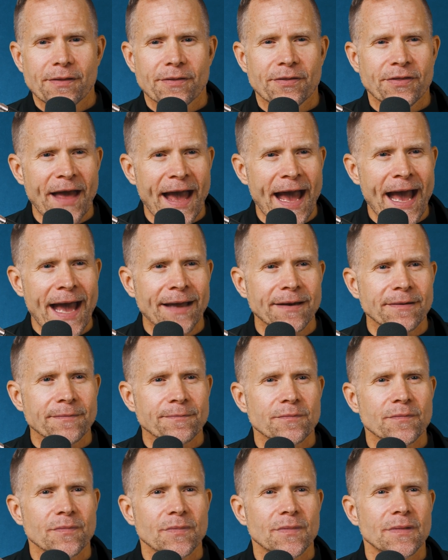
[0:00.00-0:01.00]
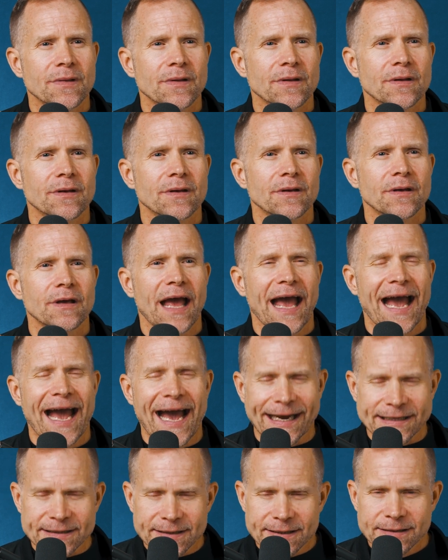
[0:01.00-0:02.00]
that
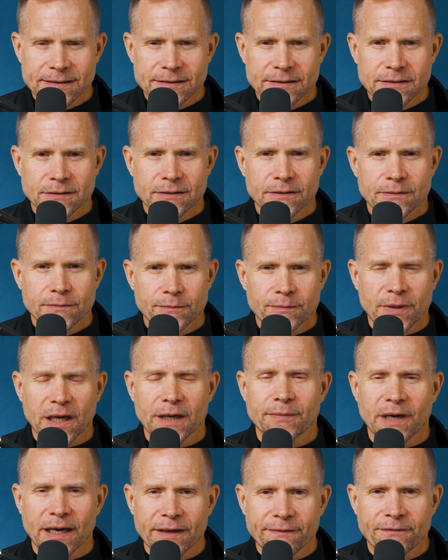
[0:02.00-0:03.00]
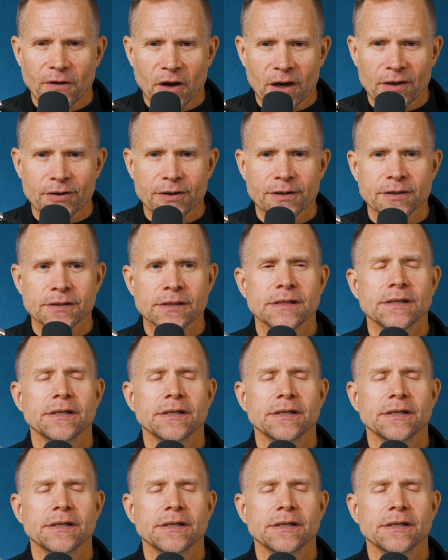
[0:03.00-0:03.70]
act by my father